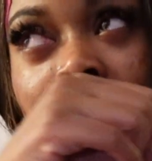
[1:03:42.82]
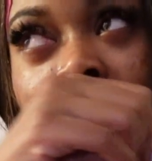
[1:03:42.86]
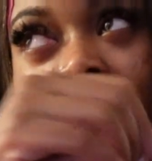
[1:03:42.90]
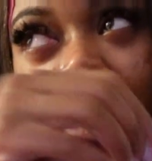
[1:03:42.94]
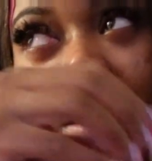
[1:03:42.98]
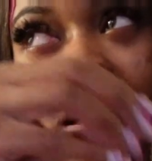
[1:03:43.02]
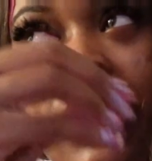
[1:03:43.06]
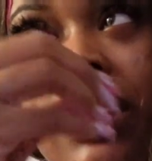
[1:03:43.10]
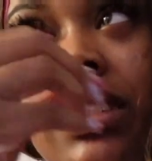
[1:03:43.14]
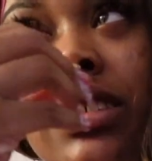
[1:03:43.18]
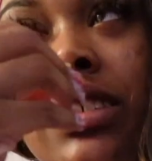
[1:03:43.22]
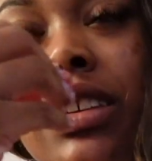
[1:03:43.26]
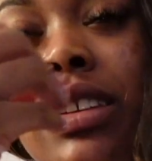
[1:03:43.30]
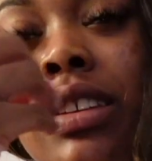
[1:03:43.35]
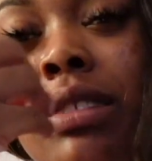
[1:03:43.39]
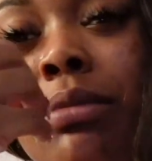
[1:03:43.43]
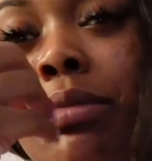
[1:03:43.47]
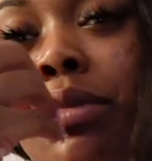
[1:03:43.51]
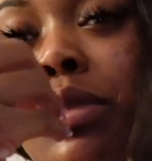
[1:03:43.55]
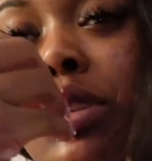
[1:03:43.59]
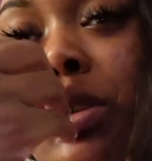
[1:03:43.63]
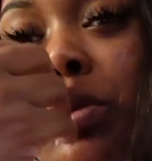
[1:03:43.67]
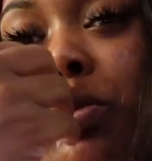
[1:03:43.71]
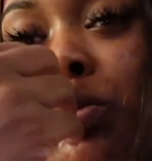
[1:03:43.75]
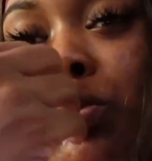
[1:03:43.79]
That's gonna
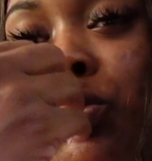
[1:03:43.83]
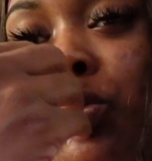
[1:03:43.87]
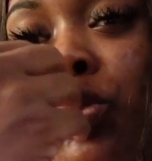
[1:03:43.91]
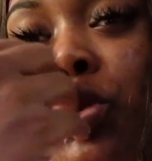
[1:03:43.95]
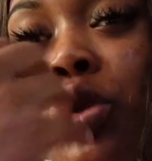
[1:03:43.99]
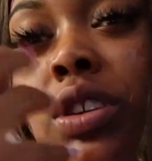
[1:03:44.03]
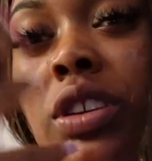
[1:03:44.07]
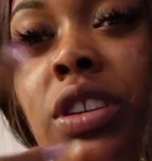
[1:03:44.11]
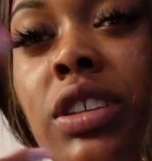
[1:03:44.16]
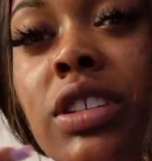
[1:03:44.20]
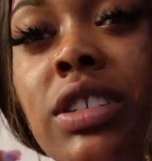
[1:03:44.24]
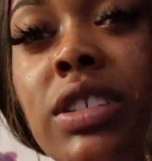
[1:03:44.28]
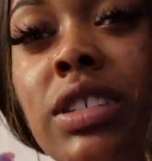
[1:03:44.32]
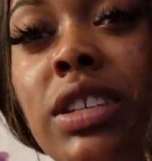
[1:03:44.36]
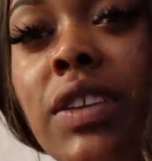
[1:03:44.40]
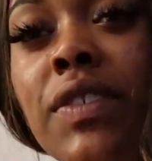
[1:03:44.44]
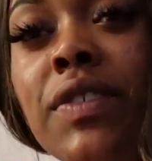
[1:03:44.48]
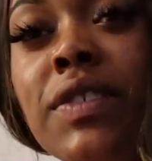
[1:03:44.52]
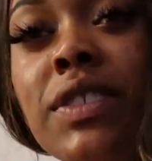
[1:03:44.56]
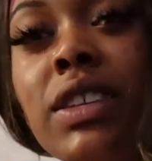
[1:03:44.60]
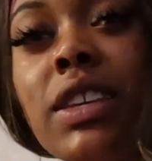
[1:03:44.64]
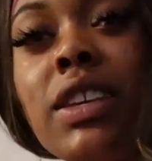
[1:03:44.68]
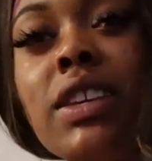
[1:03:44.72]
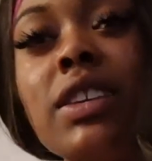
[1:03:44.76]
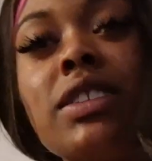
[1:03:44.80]
be
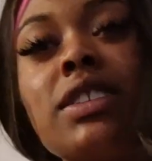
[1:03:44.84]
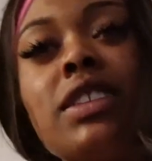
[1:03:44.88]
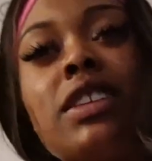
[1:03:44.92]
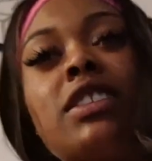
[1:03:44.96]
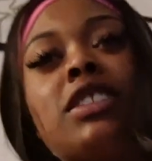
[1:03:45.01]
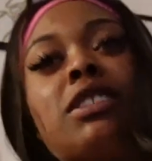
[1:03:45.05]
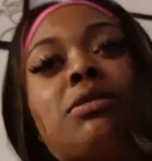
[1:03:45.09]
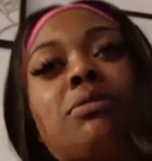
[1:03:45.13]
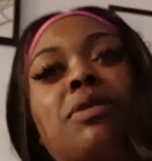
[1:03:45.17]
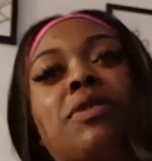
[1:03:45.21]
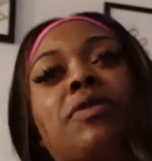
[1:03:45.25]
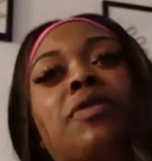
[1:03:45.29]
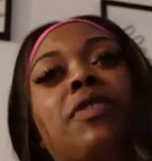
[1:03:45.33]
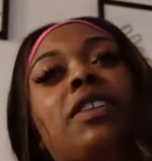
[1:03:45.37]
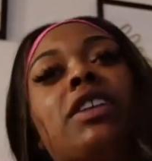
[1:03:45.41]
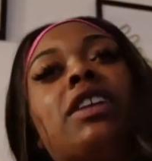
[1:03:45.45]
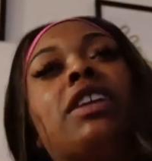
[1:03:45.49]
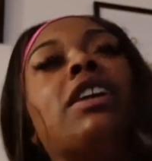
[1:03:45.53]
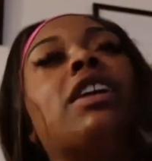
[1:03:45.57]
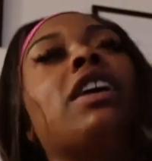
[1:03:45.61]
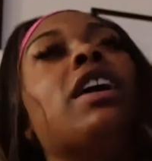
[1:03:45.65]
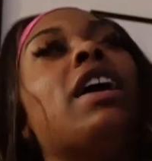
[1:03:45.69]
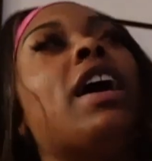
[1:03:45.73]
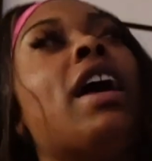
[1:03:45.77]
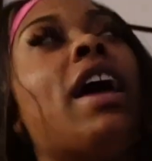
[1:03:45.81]
Chef's Kiss. That's gonna be
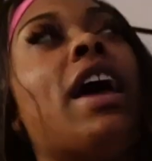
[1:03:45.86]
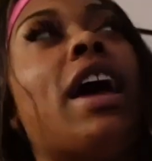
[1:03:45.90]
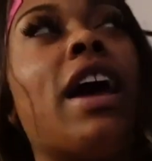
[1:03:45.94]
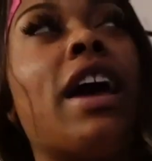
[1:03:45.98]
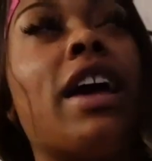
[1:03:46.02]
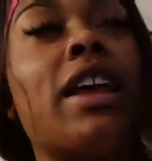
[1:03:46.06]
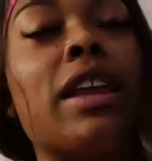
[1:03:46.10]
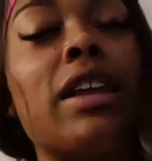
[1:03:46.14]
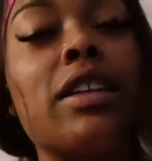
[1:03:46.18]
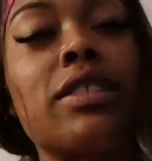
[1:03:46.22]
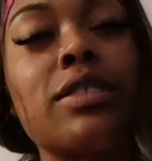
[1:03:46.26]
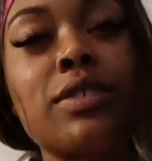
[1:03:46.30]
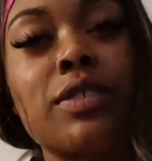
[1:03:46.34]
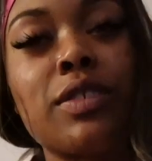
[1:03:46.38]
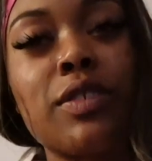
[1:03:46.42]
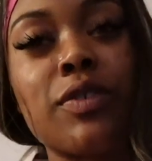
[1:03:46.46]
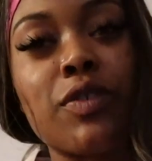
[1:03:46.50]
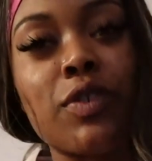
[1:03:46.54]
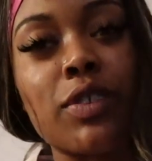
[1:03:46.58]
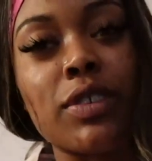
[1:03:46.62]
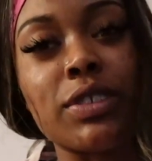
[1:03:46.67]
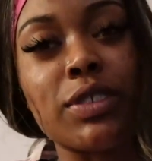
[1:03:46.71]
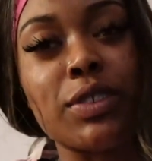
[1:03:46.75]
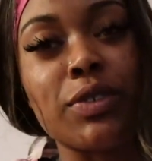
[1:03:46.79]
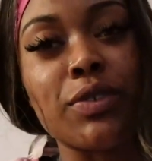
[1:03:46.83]
funny. And I'll do the
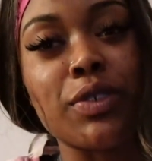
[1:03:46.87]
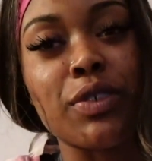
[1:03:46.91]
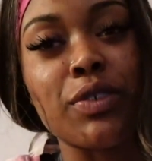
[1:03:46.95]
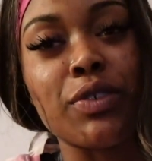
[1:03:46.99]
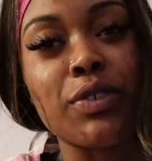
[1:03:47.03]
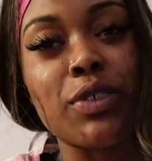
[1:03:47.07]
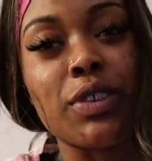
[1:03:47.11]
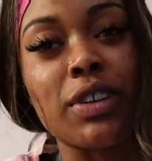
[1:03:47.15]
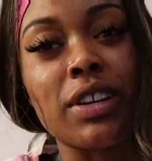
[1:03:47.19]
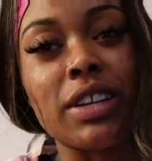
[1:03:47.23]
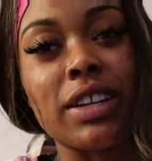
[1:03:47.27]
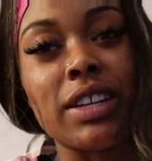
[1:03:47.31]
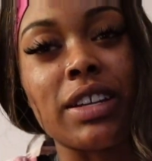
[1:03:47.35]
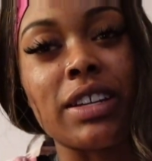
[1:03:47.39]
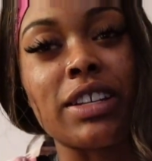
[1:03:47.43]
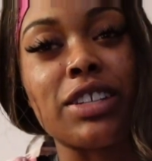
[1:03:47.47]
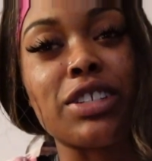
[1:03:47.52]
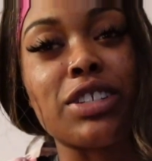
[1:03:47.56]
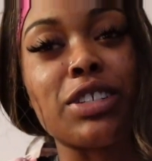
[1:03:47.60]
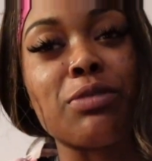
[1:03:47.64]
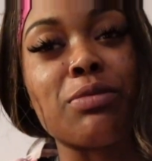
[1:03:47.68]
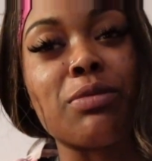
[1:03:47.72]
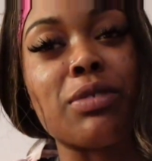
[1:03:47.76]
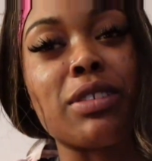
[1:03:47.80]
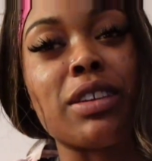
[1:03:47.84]
voiceover for it, and it
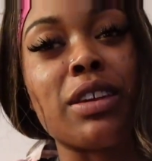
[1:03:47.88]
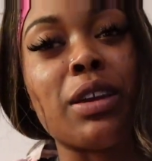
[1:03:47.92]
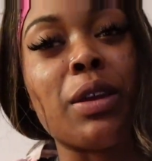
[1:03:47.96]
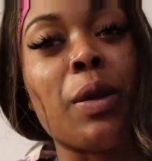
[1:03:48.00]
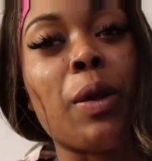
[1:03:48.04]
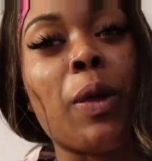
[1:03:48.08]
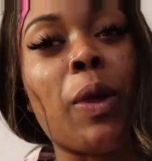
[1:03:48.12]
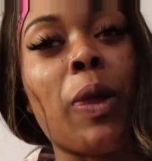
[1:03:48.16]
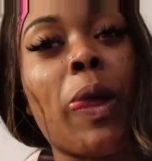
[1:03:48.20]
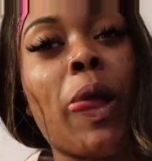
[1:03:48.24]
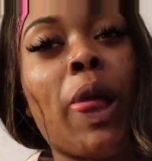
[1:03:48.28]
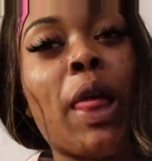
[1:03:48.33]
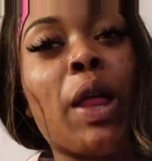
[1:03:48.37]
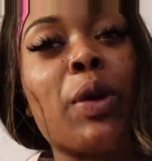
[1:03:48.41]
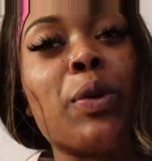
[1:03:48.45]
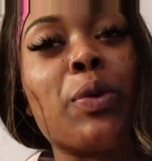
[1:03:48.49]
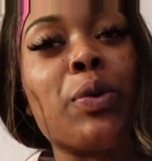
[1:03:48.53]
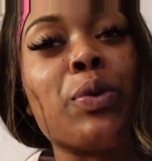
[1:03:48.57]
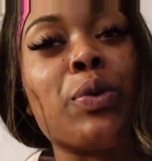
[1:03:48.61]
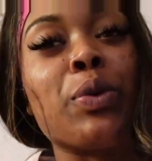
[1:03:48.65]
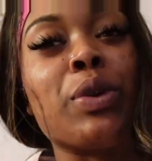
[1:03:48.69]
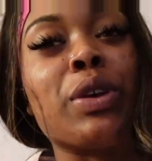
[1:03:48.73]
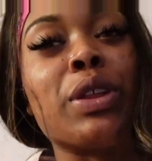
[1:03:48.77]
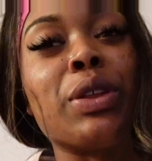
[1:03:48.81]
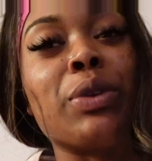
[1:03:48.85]
should be
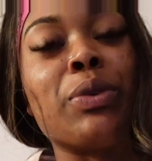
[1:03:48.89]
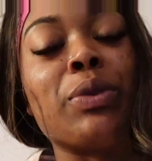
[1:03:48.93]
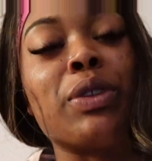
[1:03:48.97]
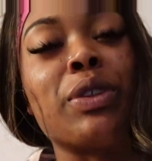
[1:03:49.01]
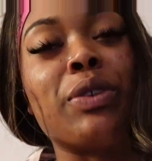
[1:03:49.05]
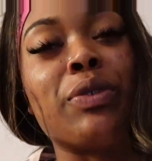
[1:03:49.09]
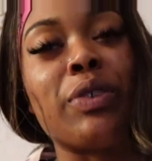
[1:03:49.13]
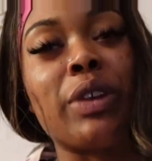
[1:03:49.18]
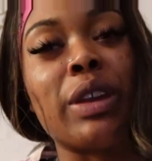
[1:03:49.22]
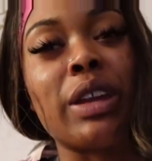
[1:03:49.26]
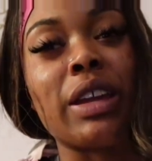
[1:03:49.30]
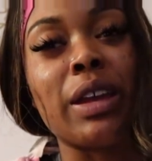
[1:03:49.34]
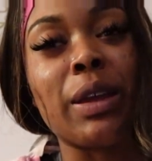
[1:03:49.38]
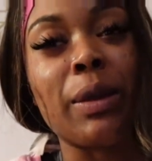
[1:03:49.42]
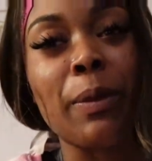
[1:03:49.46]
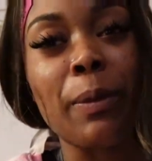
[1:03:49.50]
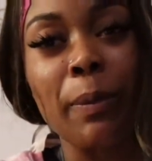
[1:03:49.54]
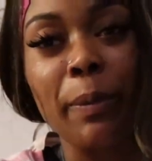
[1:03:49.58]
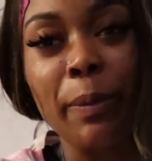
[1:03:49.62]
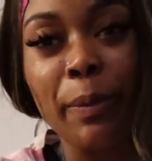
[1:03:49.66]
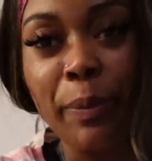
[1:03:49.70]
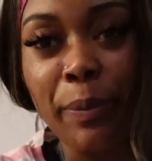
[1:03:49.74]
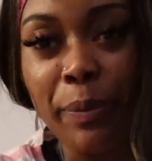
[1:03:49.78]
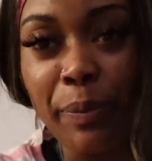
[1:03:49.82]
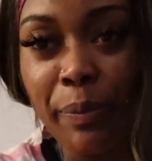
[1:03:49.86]
really, really
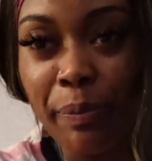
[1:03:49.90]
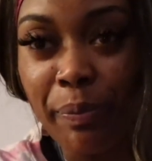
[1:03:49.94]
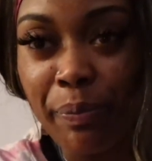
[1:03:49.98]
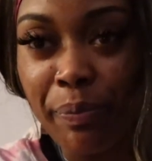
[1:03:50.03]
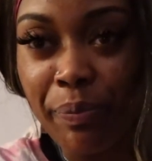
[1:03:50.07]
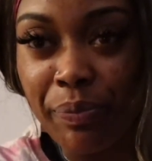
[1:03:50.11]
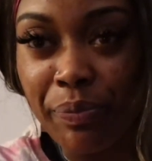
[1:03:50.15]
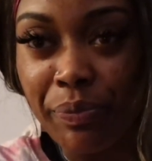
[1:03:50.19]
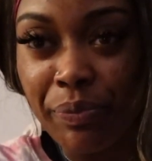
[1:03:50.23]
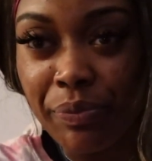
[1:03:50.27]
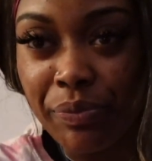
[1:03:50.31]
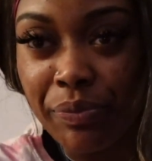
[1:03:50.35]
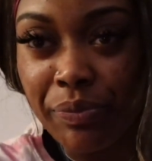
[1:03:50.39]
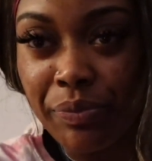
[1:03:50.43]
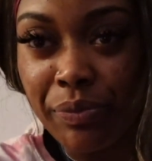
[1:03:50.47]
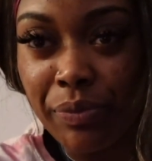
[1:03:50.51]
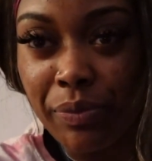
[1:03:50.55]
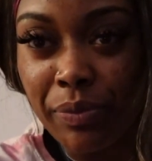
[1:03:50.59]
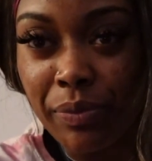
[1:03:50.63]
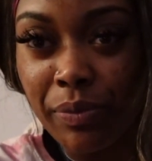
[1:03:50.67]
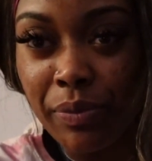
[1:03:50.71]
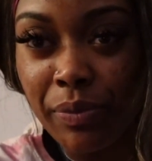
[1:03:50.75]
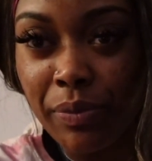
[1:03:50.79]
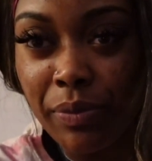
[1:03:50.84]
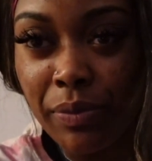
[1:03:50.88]
funny.